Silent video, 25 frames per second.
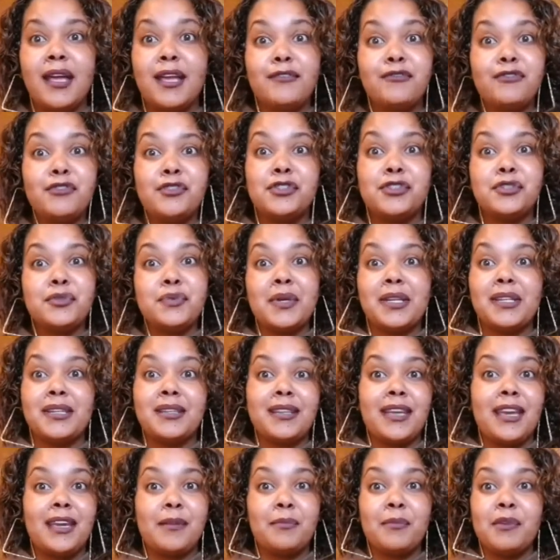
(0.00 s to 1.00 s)
If you just want
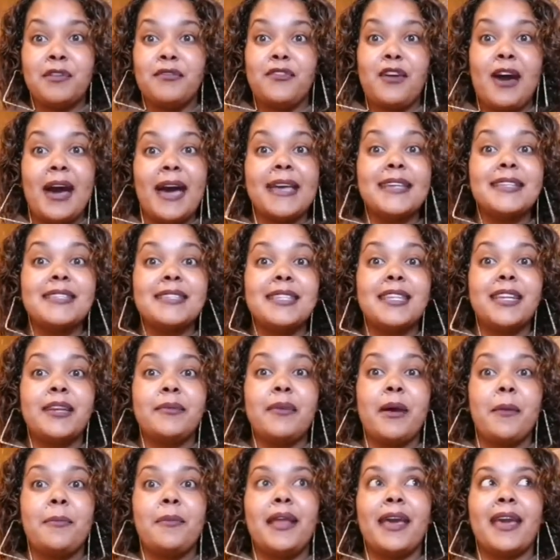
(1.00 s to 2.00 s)
to take me for ice cream,
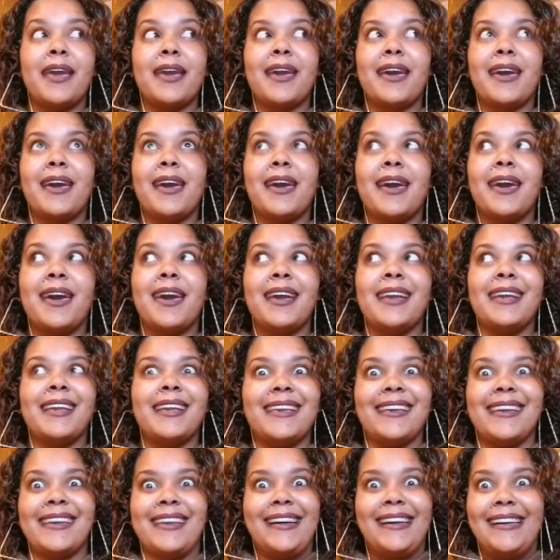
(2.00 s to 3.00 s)
I'm like,
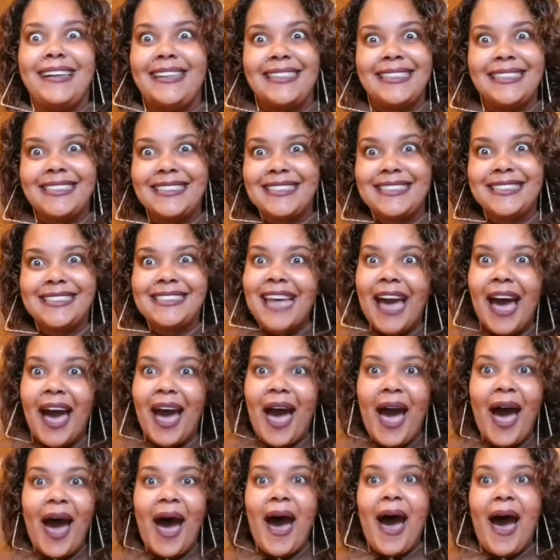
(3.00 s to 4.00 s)
yes.
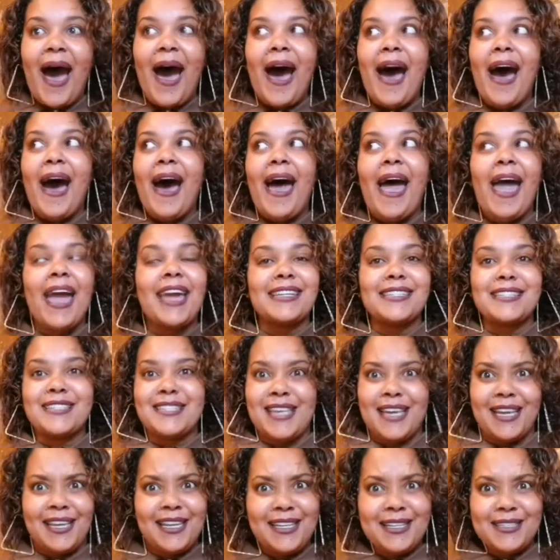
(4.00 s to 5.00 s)
And
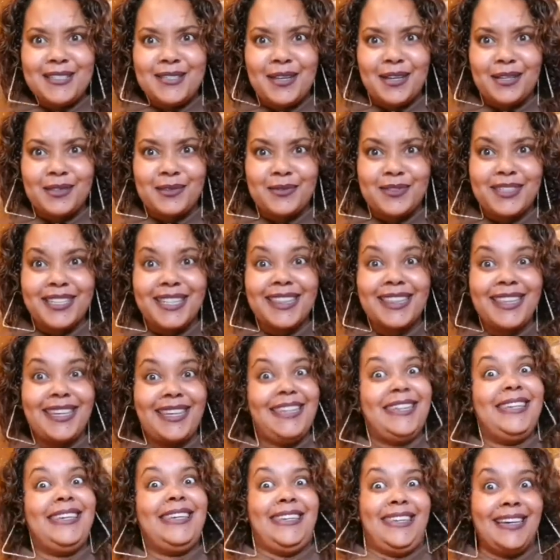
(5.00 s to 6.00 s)
Azalea is not with,
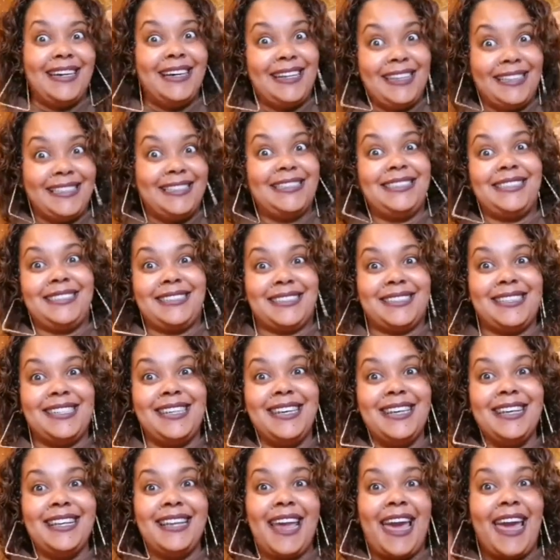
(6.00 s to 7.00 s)
yes,
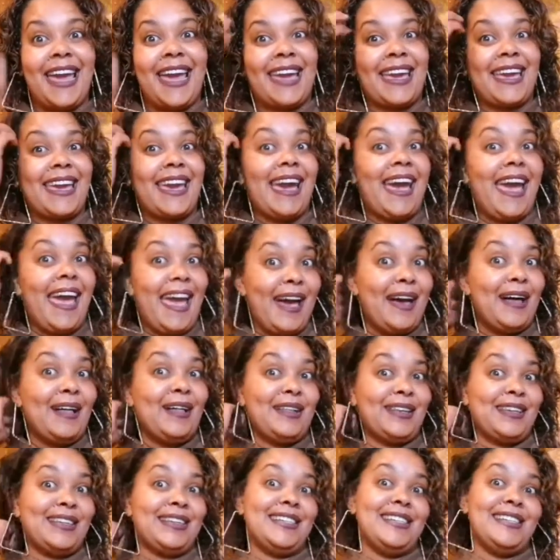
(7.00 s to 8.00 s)
like,
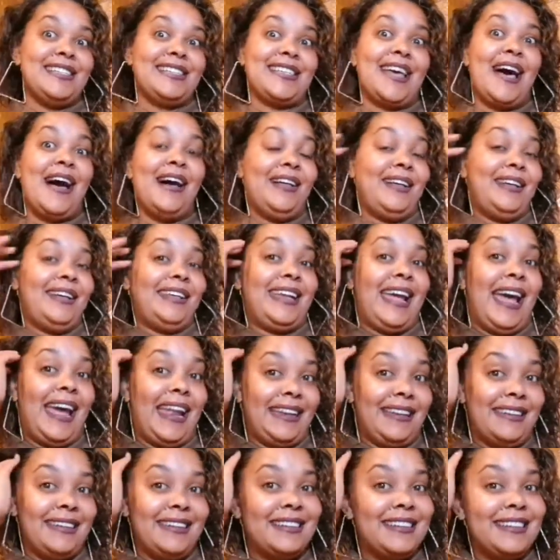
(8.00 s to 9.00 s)
hell yes, I'll
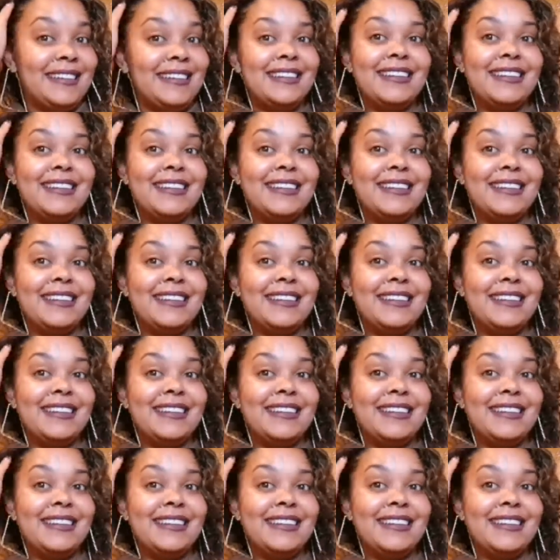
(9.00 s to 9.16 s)
run.